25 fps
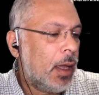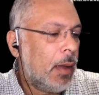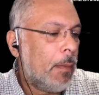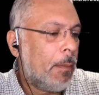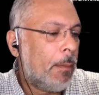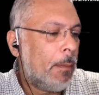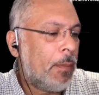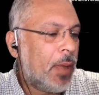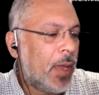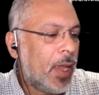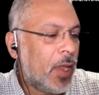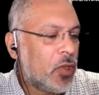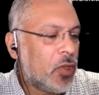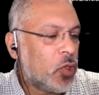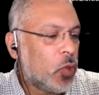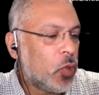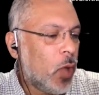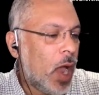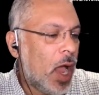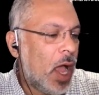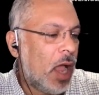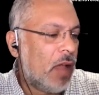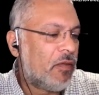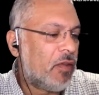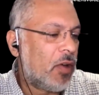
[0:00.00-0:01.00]
Pedro
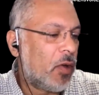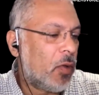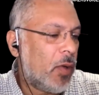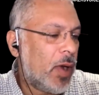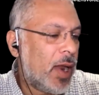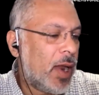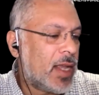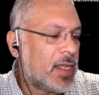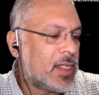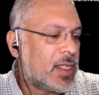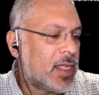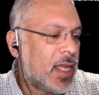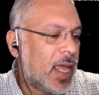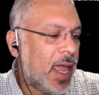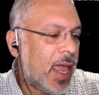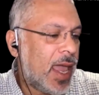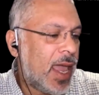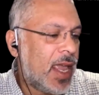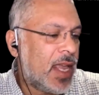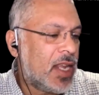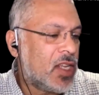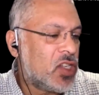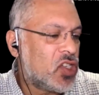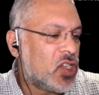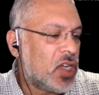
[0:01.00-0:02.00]
Alvarez,
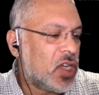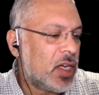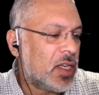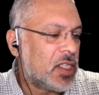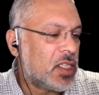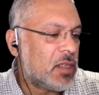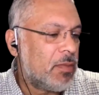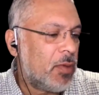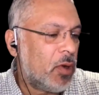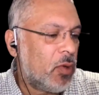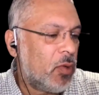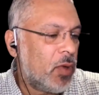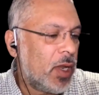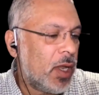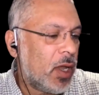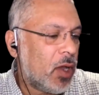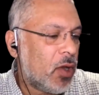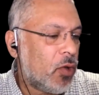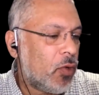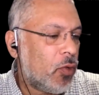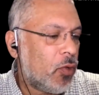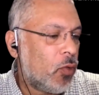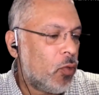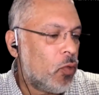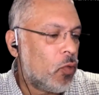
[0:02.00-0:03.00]
Angeles Maria
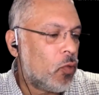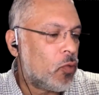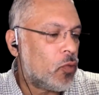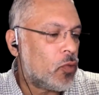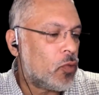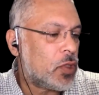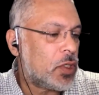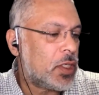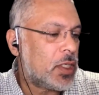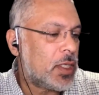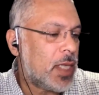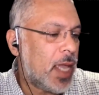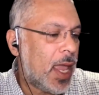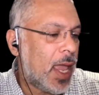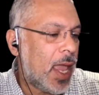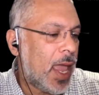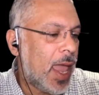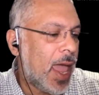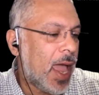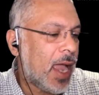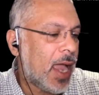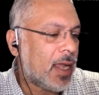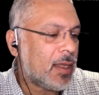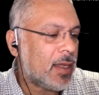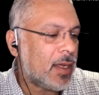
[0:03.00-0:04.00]
Cruz,
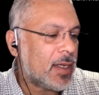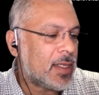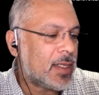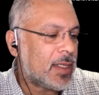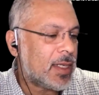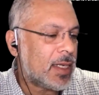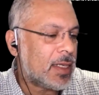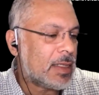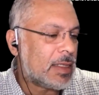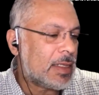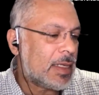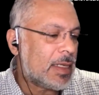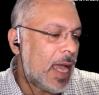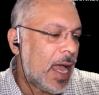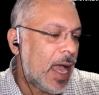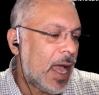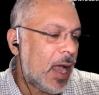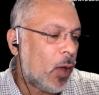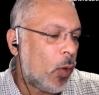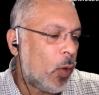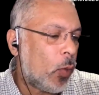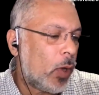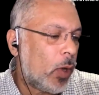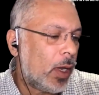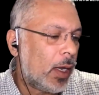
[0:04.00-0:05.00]
Hector
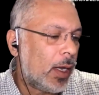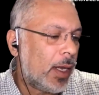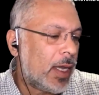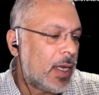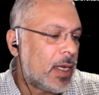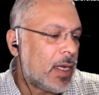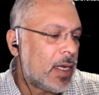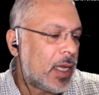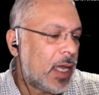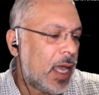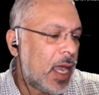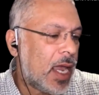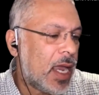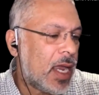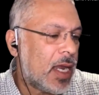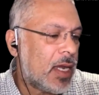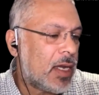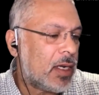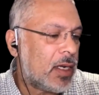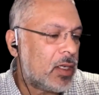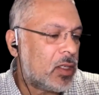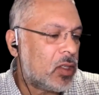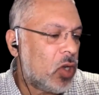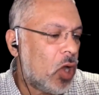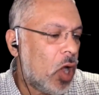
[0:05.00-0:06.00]
Santiago, Elaine
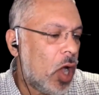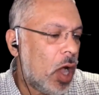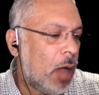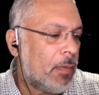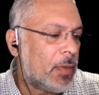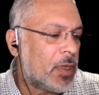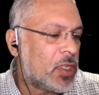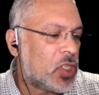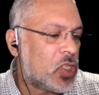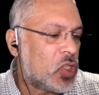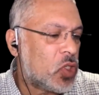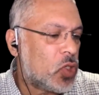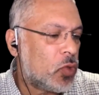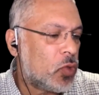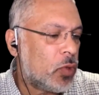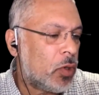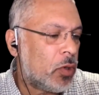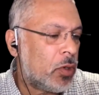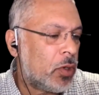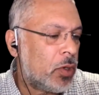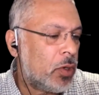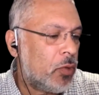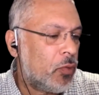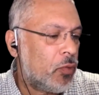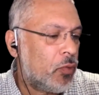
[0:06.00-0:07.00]
Cater, Thomas
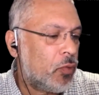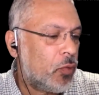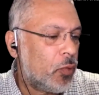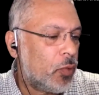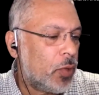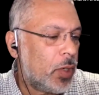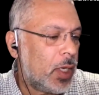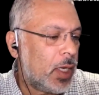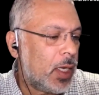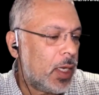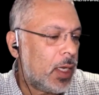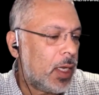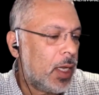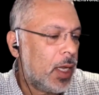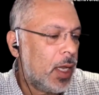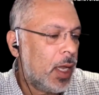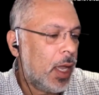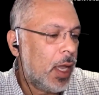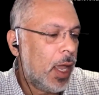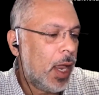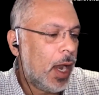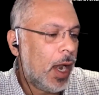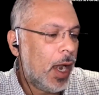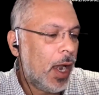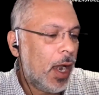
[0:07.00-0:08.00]
John Rooney,
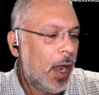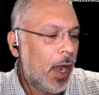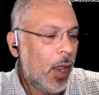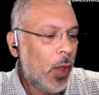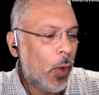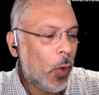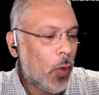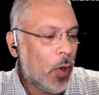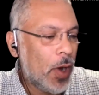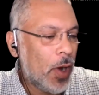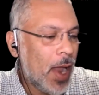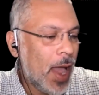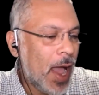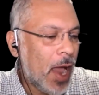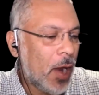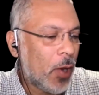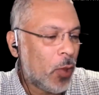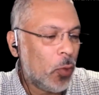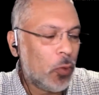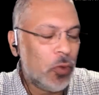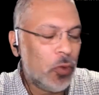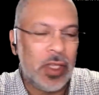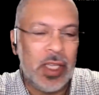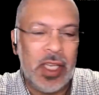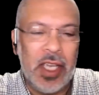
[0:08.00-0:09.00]

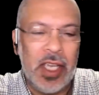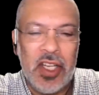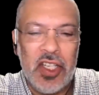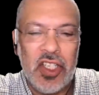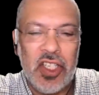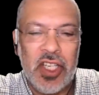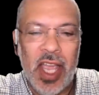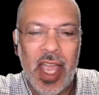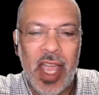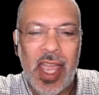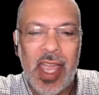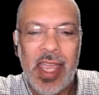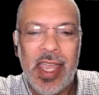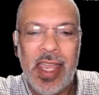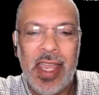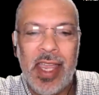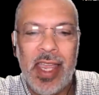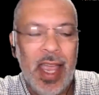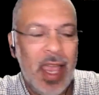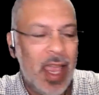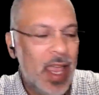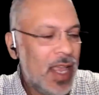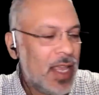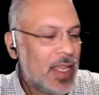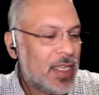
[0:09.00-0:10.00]
Leonardo
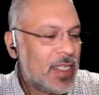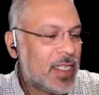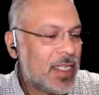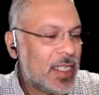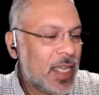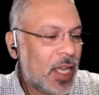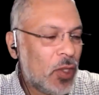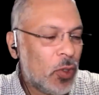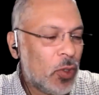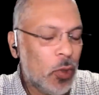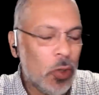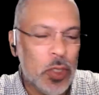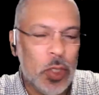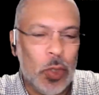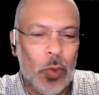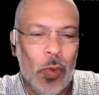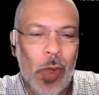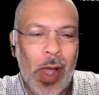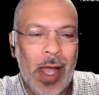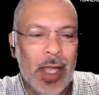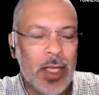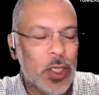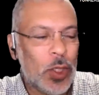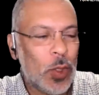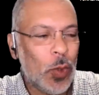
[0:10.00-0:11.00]
DJ Santos
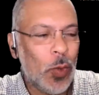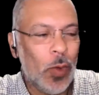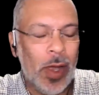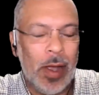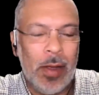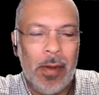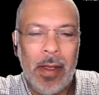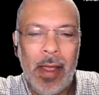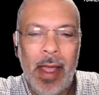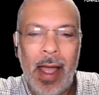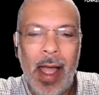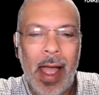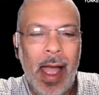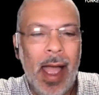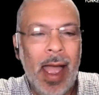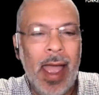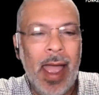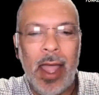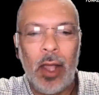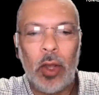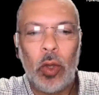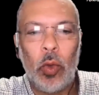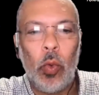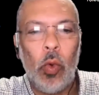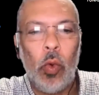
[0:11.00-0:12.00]
Suazo. I
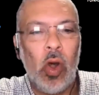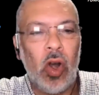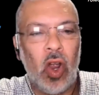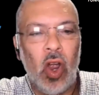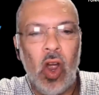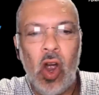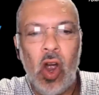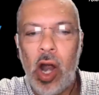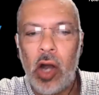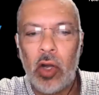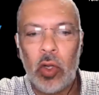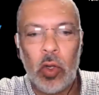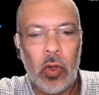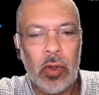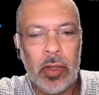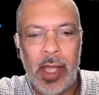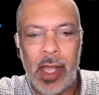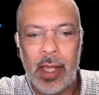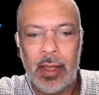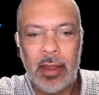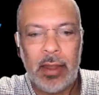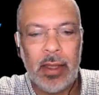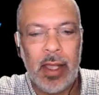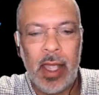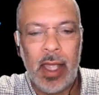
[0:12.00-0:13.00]
had to work hard on
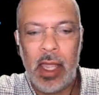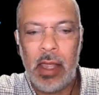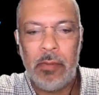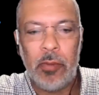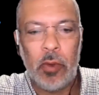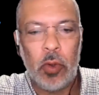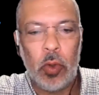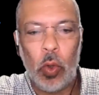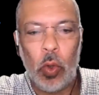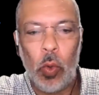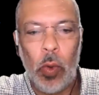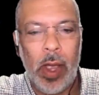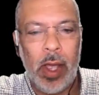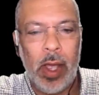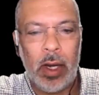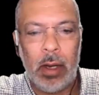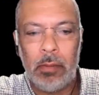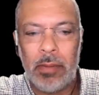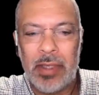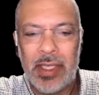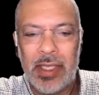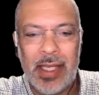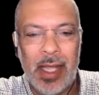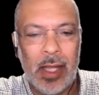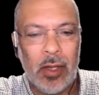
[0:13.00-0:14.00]
that name too,
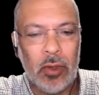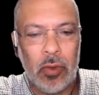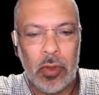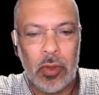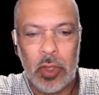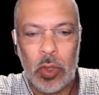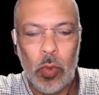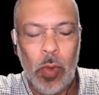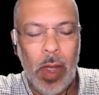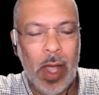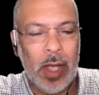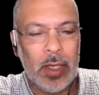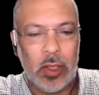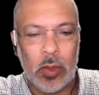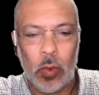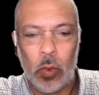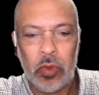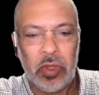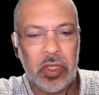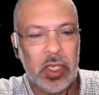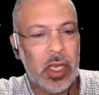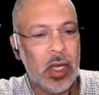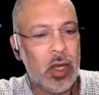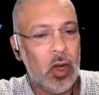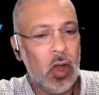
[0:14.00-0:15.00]
and Santos
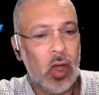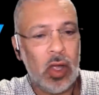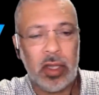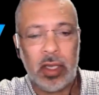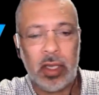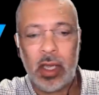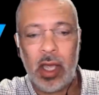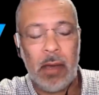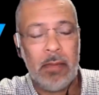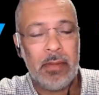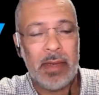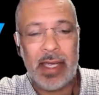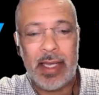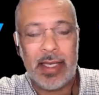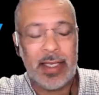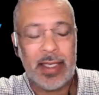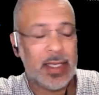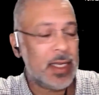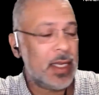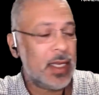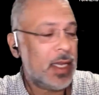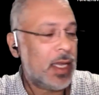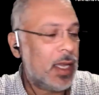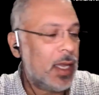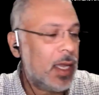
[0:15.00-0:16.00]
Suazo did not come
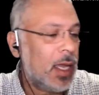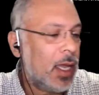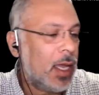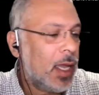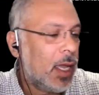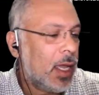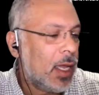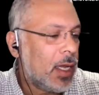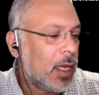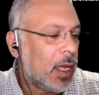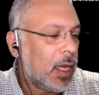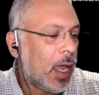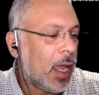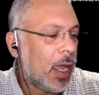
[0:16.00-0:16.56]
easy. Okay.